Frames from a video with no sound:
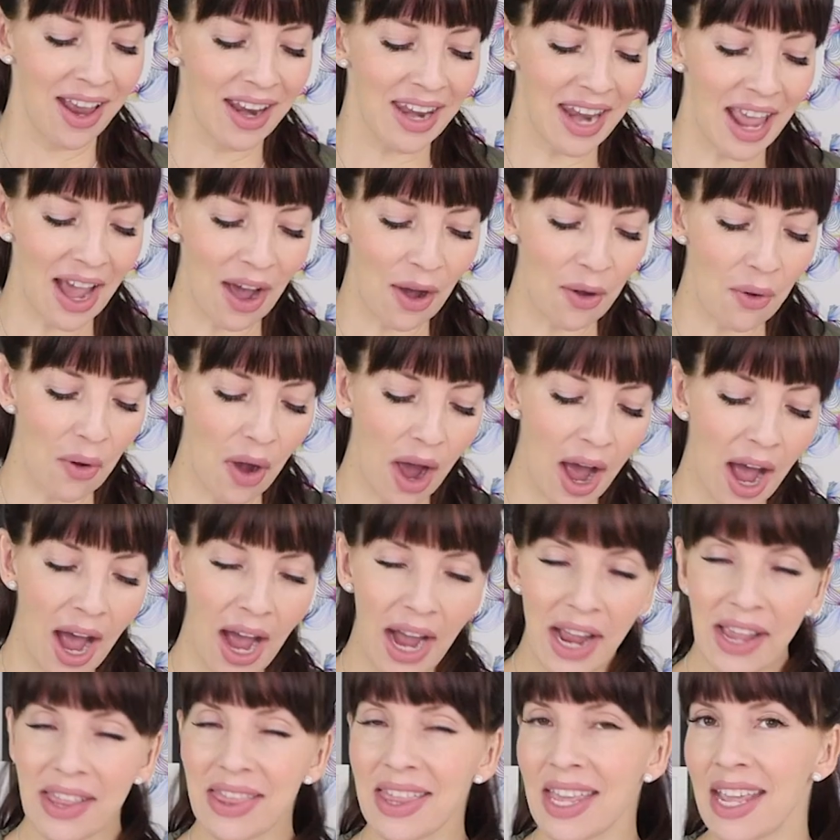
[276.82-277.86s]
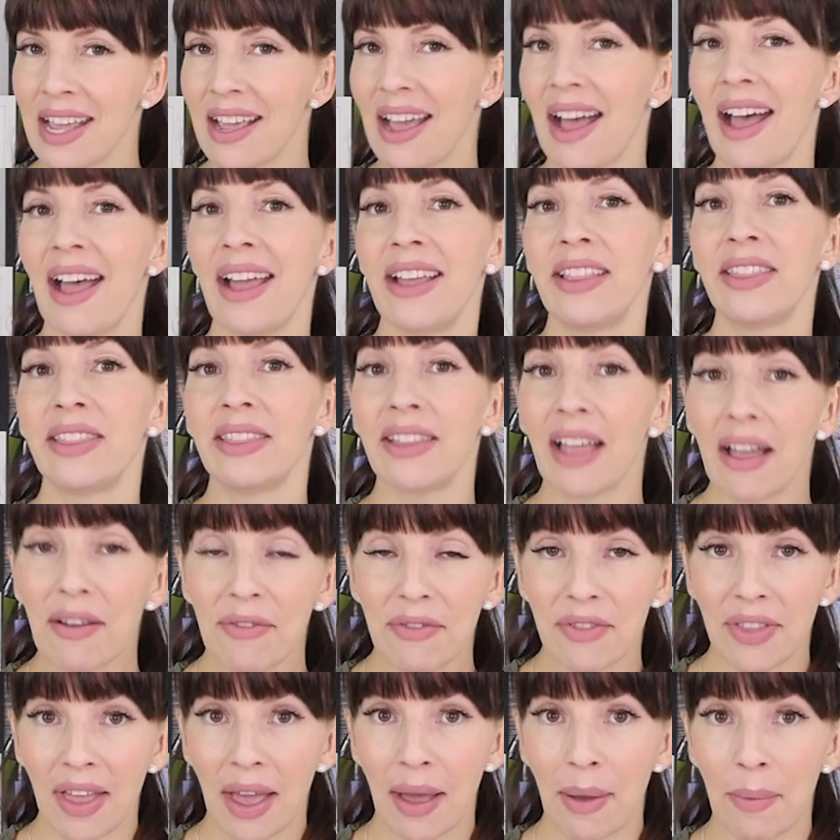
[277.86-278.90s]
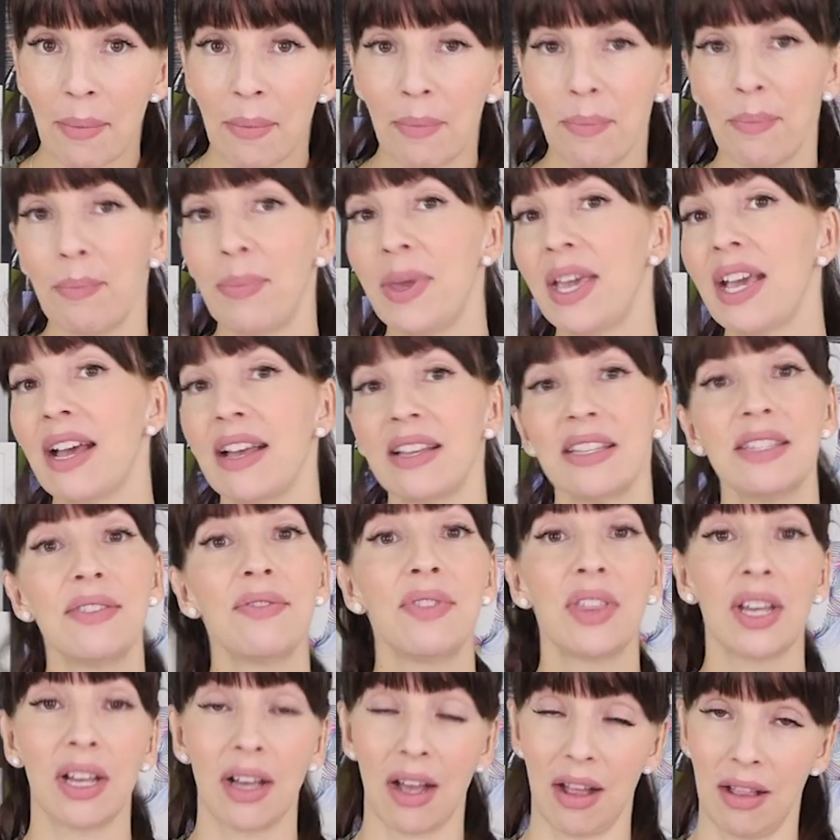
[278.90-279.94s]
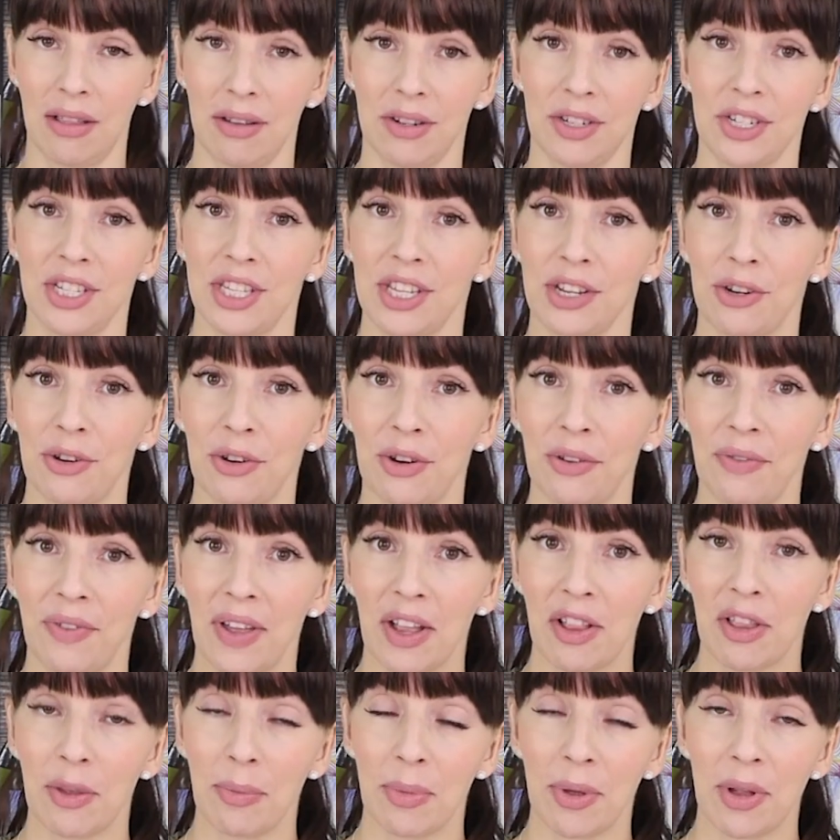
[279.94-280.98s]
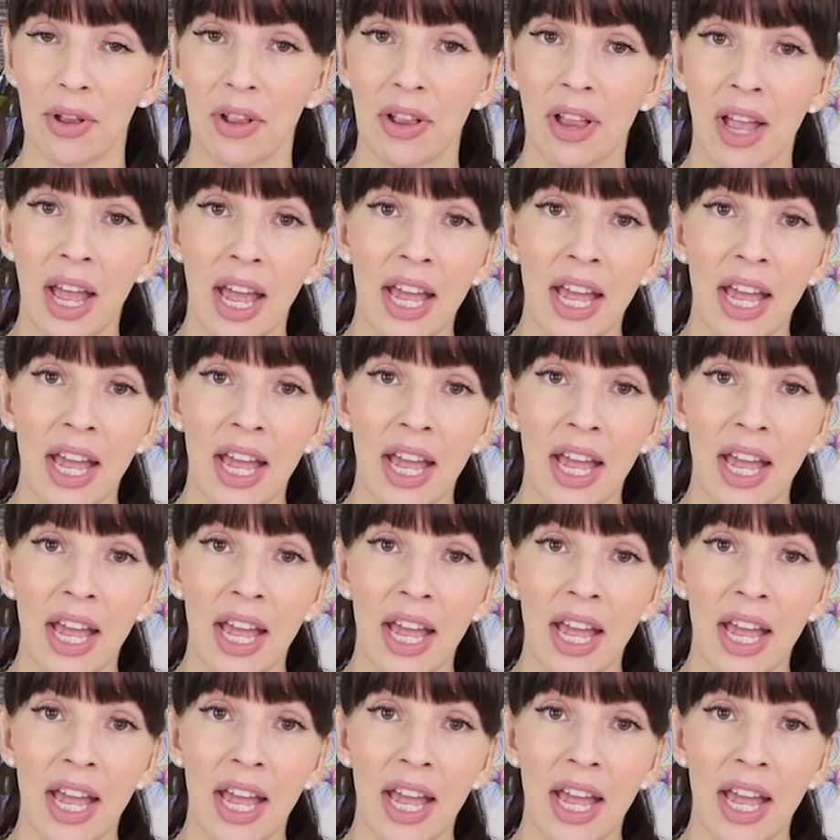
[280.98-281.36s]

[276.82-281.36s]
Now, I think I love them because of the colors that are available.